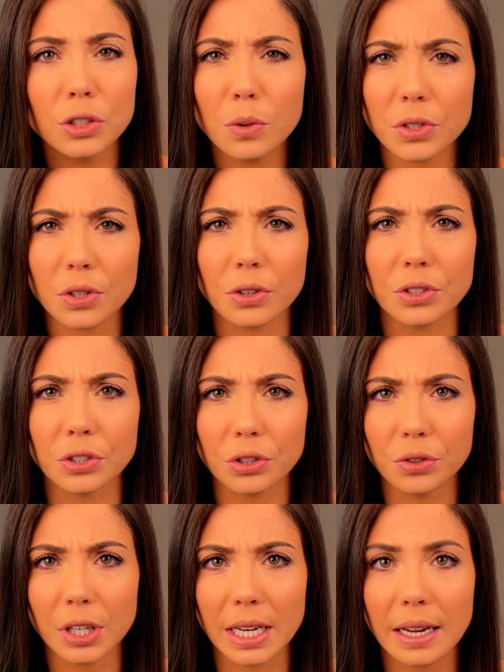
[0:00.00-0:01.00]
to a certain
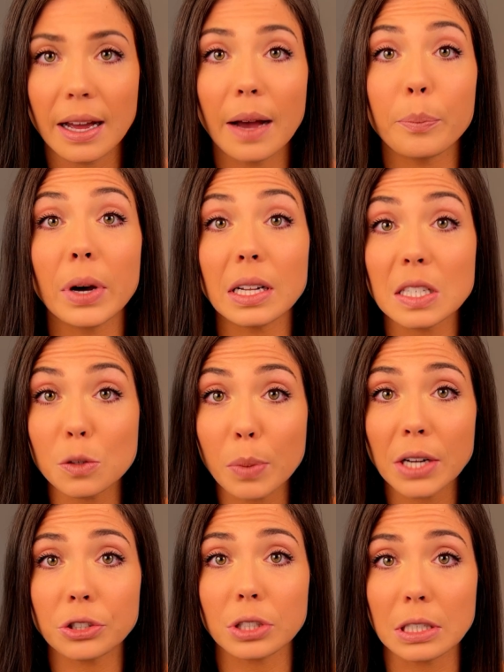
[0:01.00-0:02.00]
degree, but
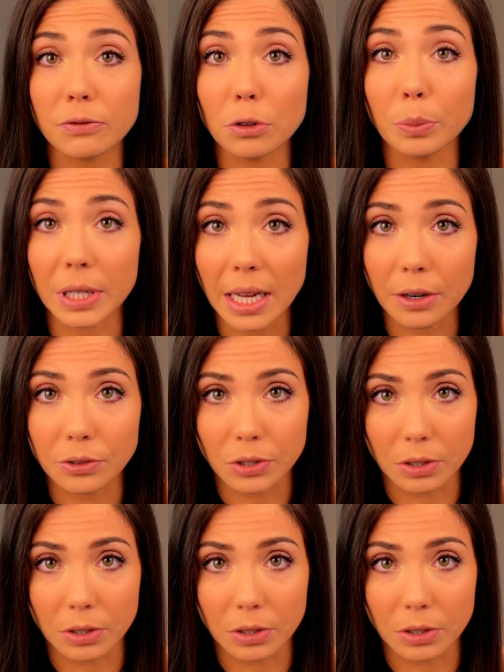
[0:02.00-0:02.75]
especially for beginners